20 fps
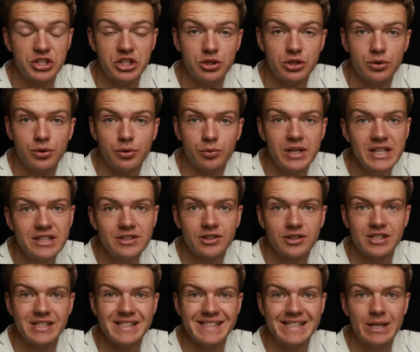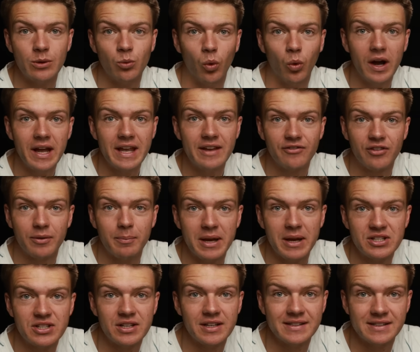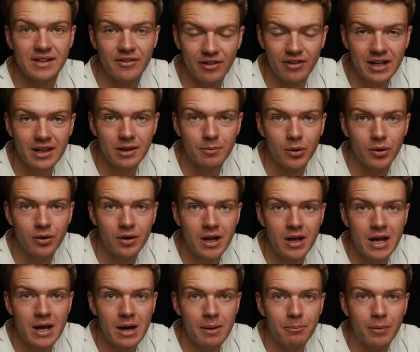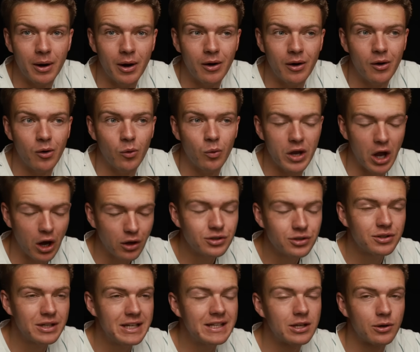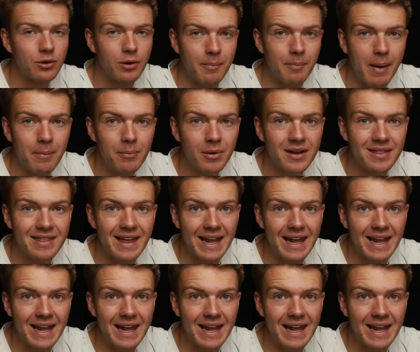we should do the research and see what information is available but we also need to remember